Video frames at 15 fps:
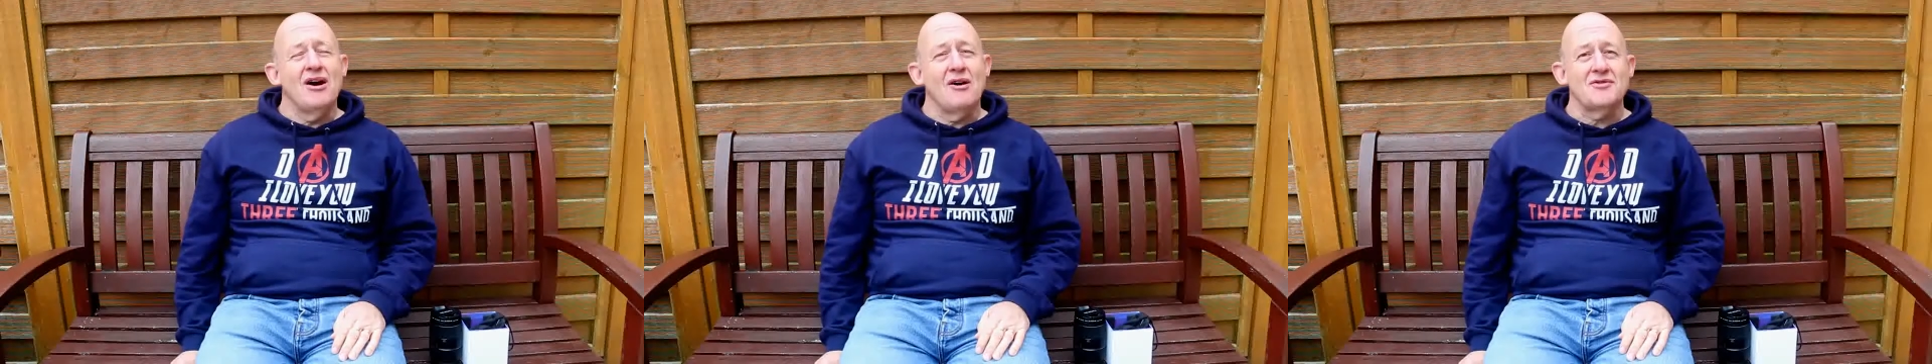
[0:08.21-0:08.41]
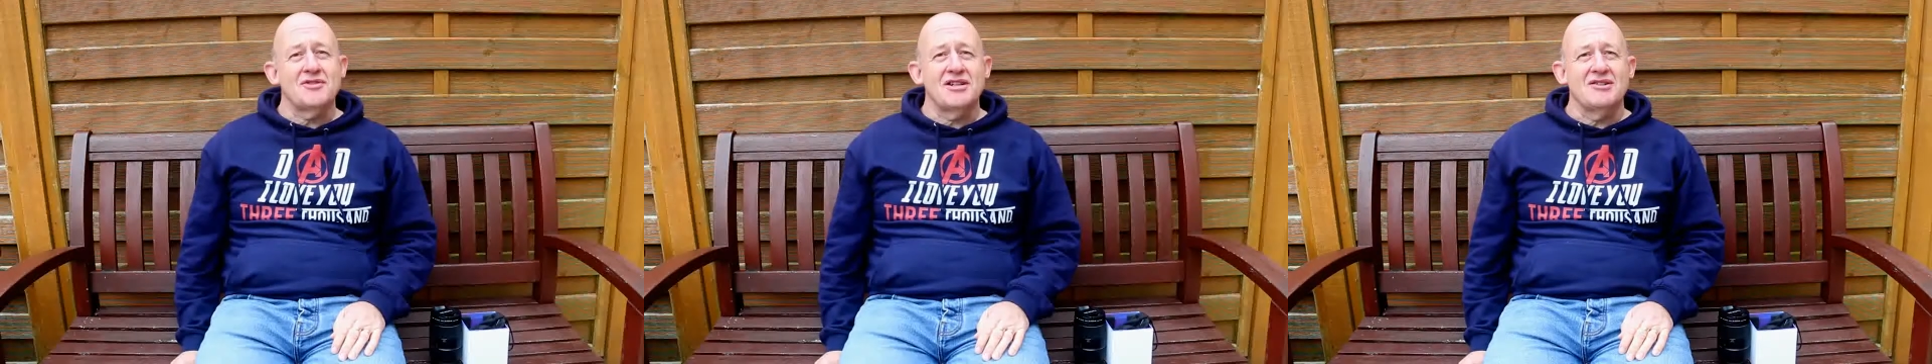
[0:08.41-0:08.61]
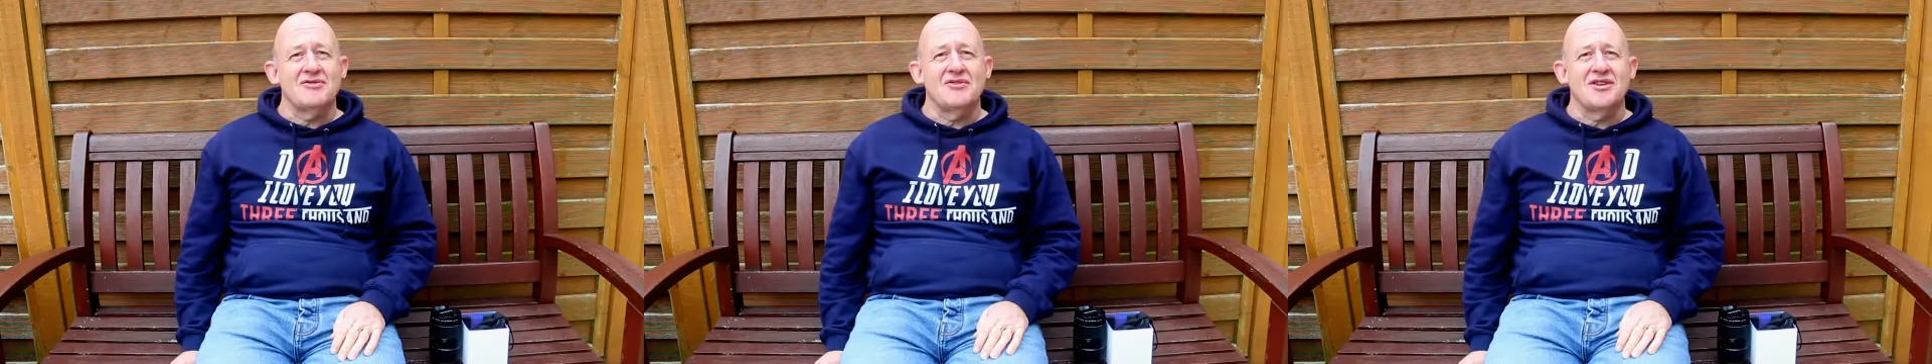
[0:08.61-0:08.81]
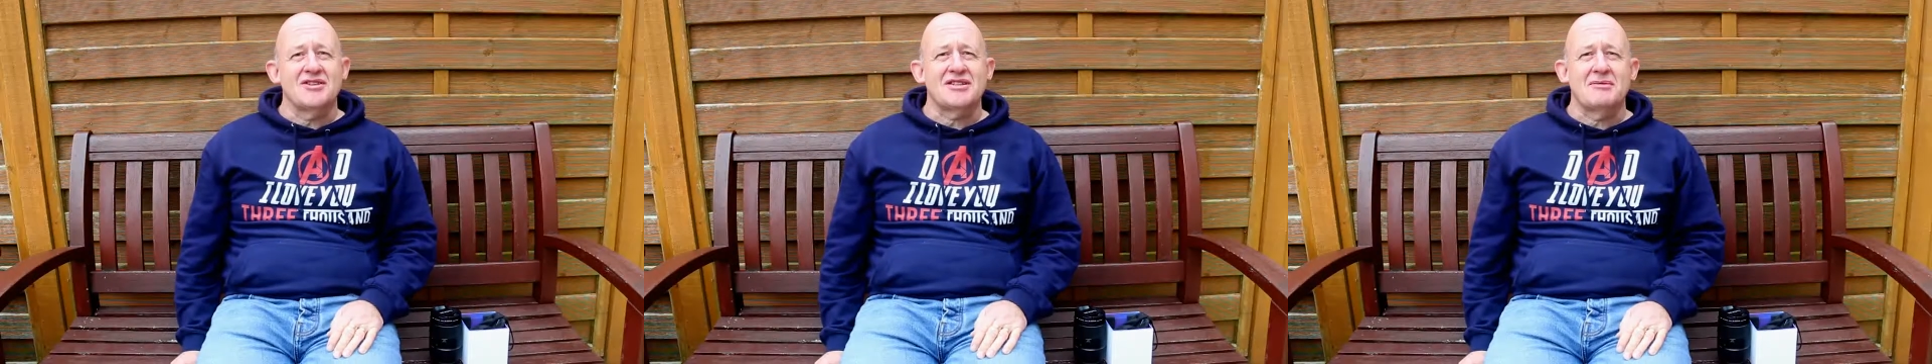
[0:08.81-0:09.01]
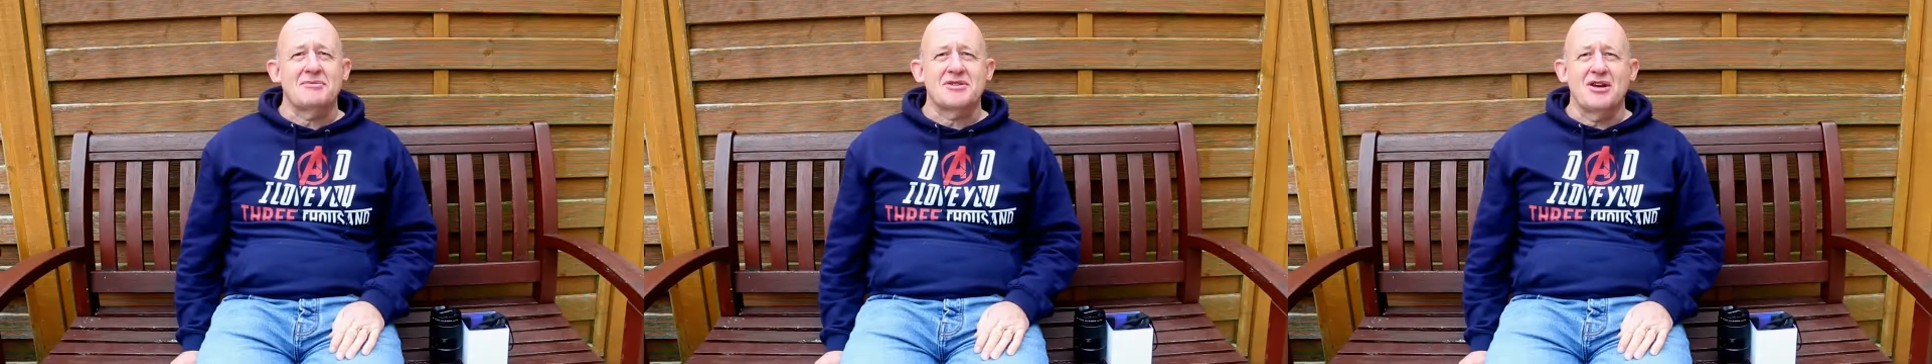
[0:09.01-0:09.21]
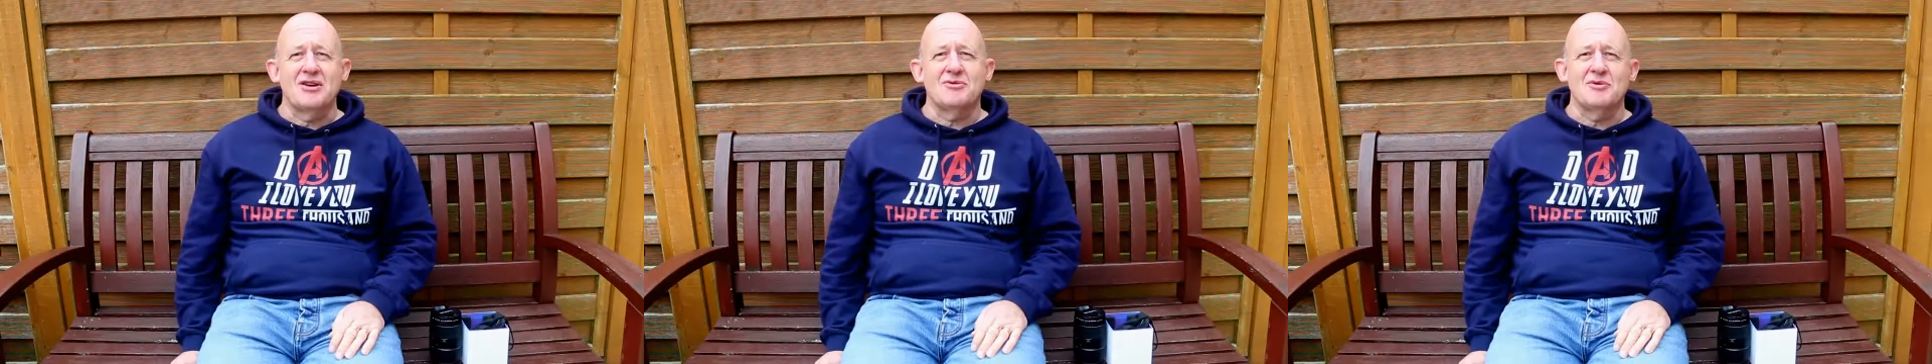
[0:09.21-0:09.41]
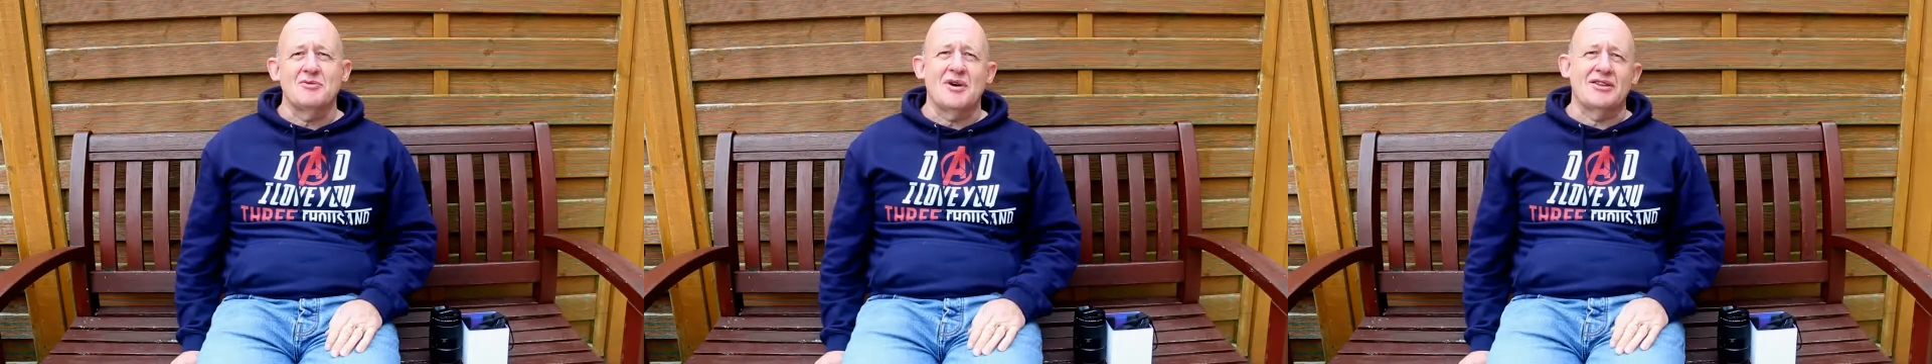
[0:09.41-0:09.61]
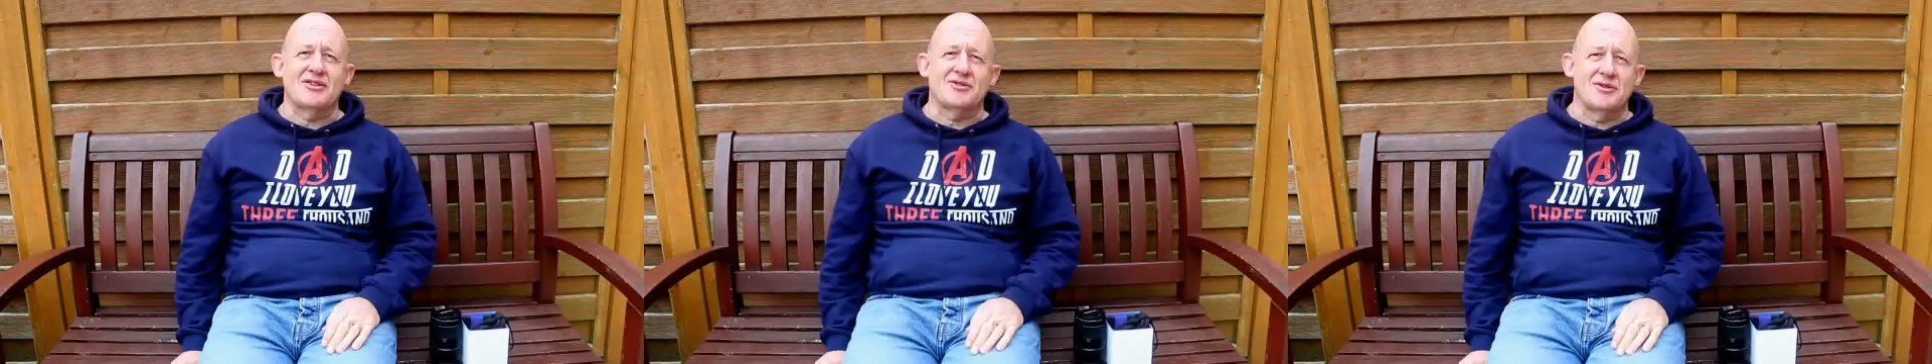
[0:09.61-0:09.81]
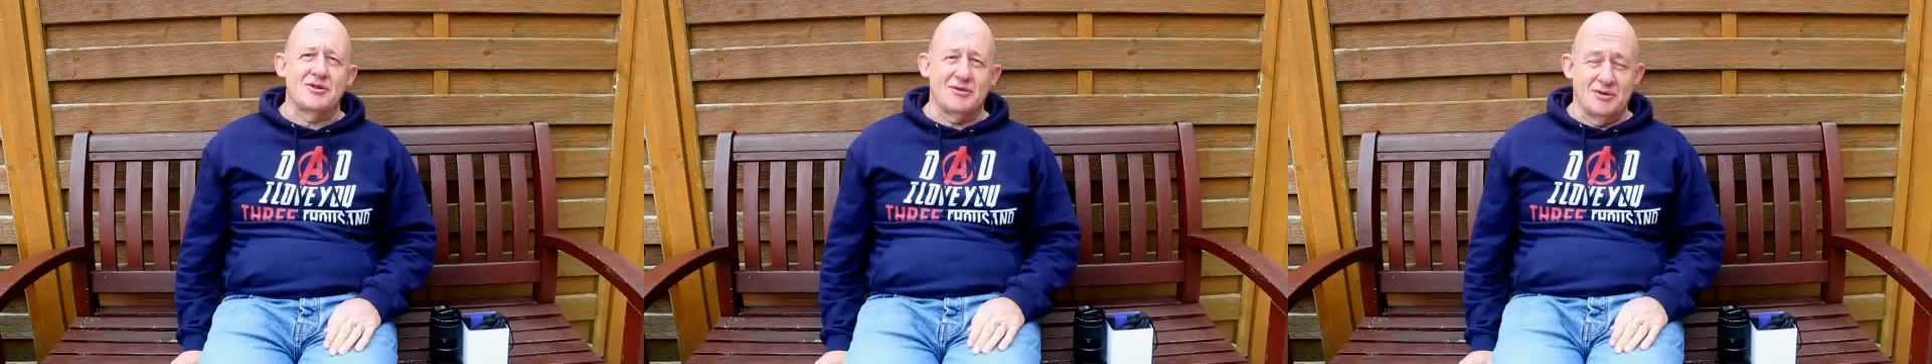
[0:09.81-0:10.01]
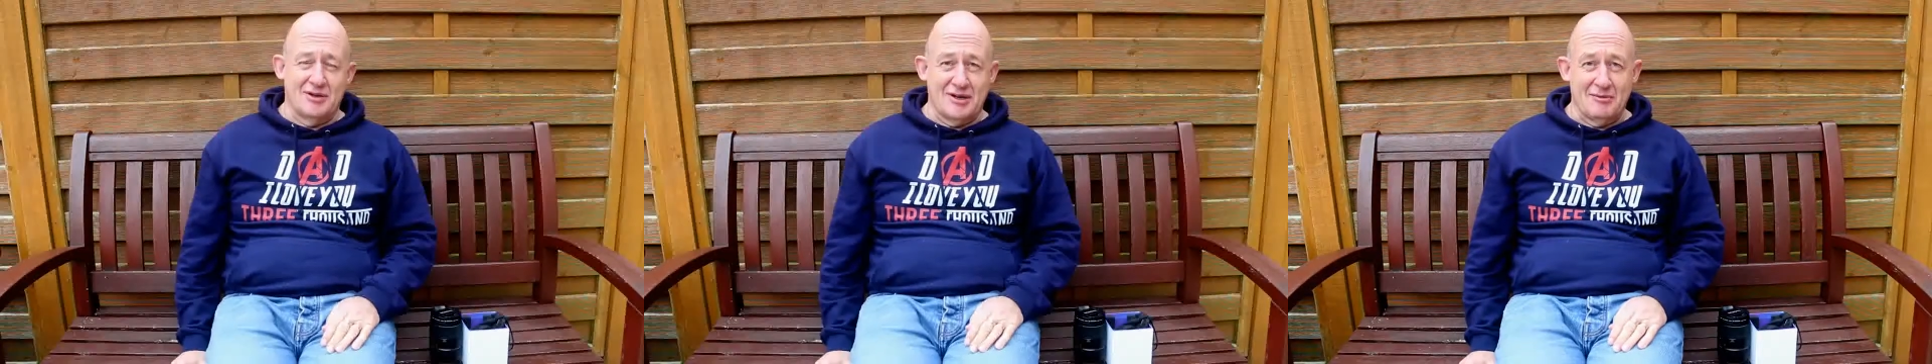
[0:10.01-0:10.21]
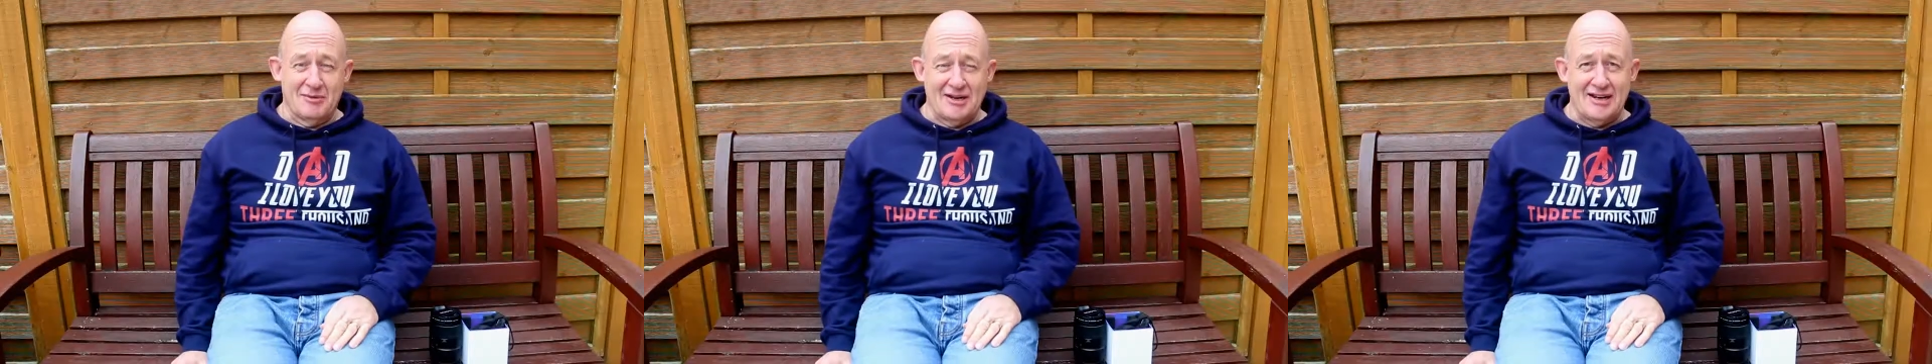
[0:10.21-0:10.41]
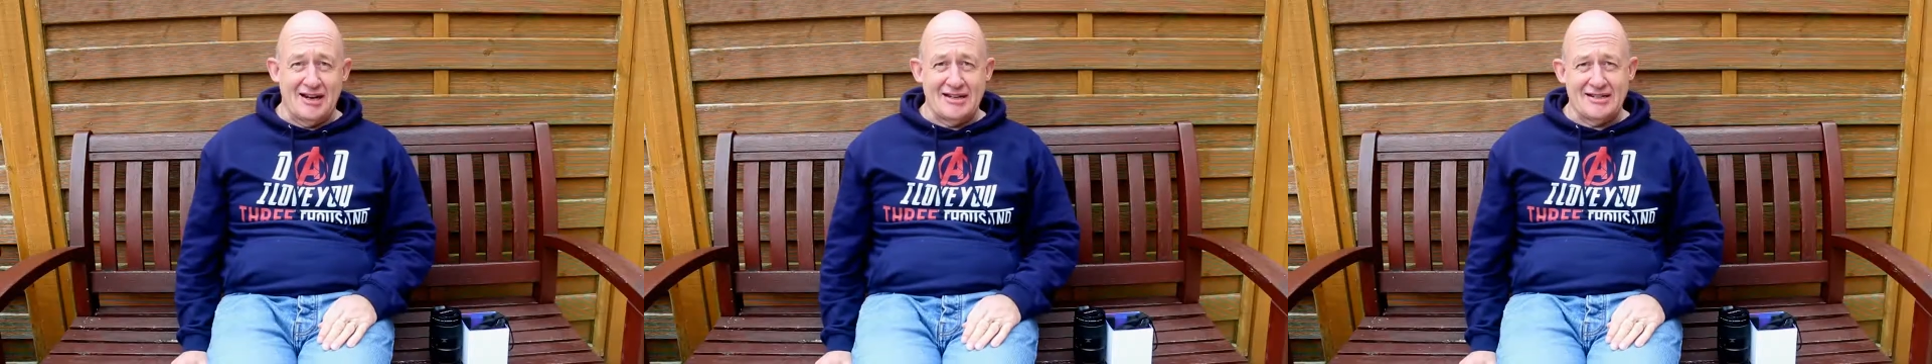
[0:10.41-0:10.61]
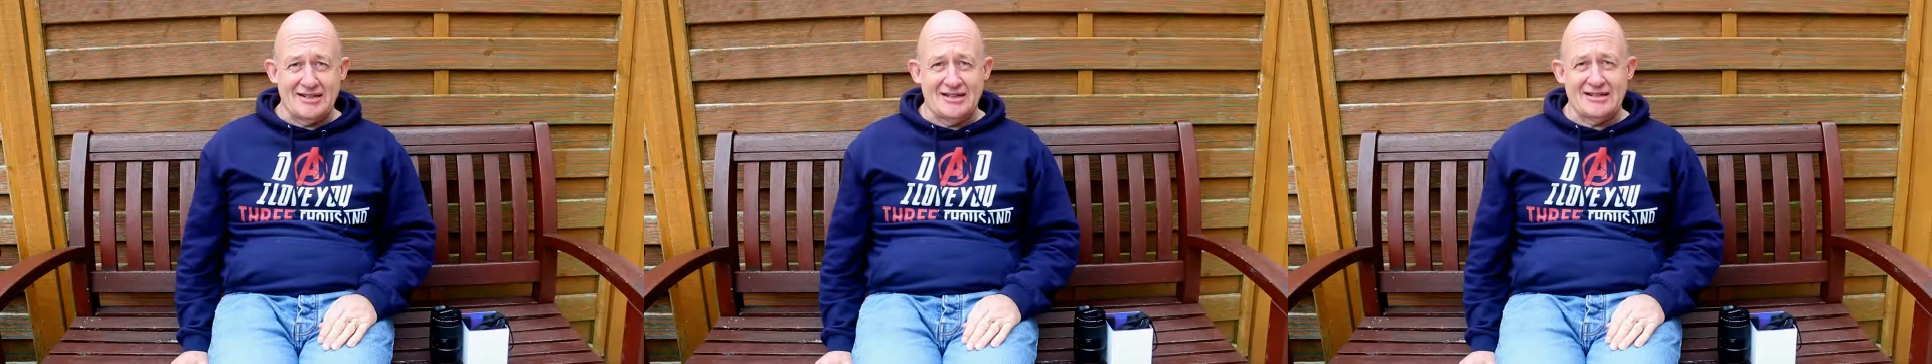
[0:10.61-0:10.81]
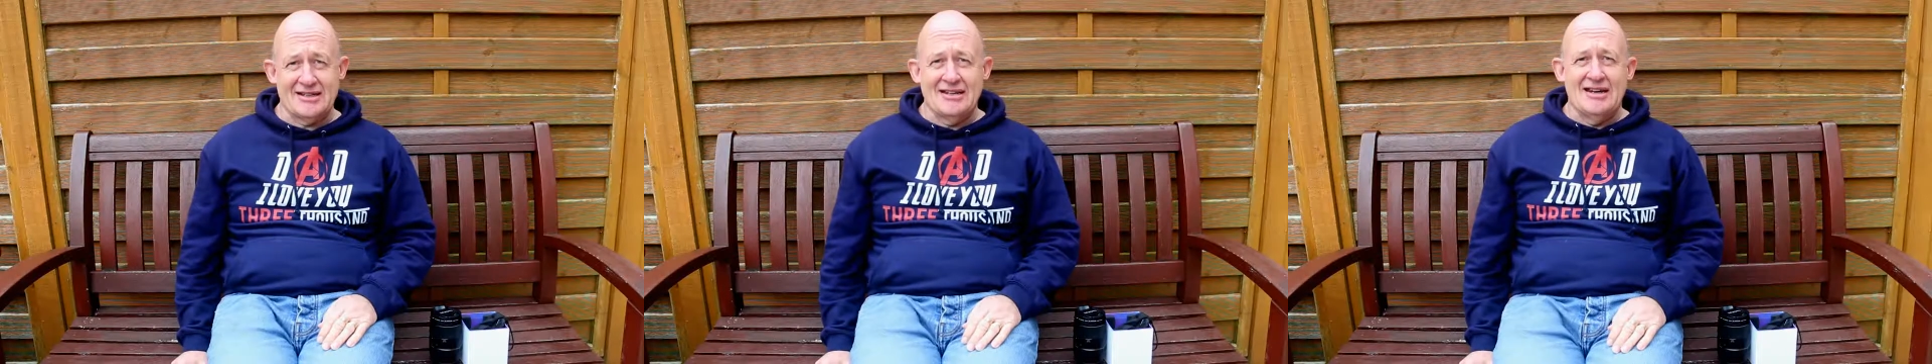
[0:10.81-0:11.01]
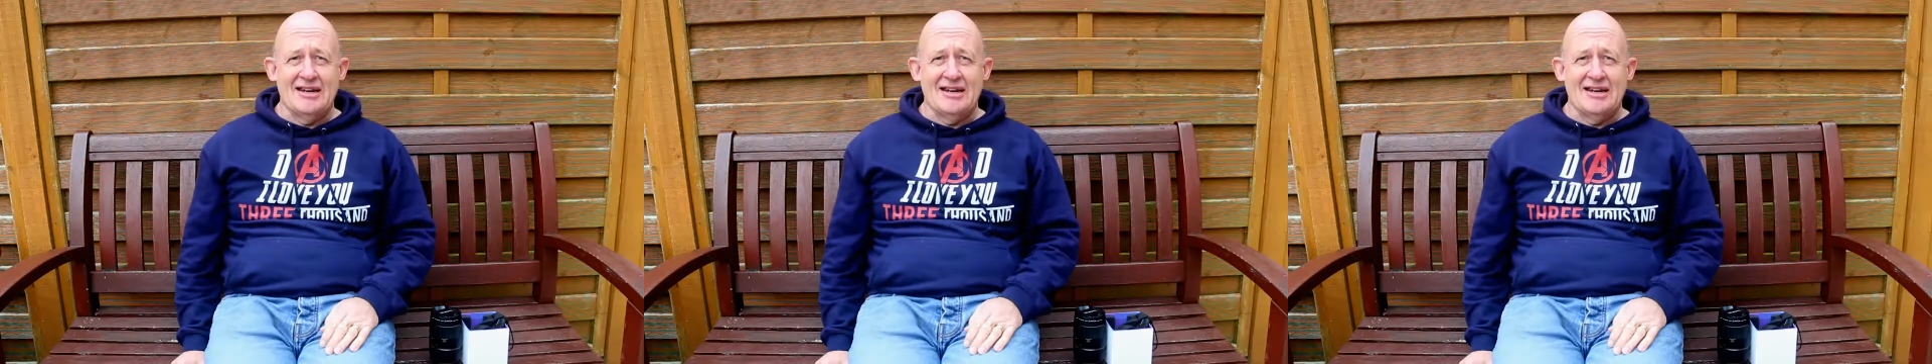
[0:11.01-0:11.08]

Obviously in the first episode we went through a couple of lenses,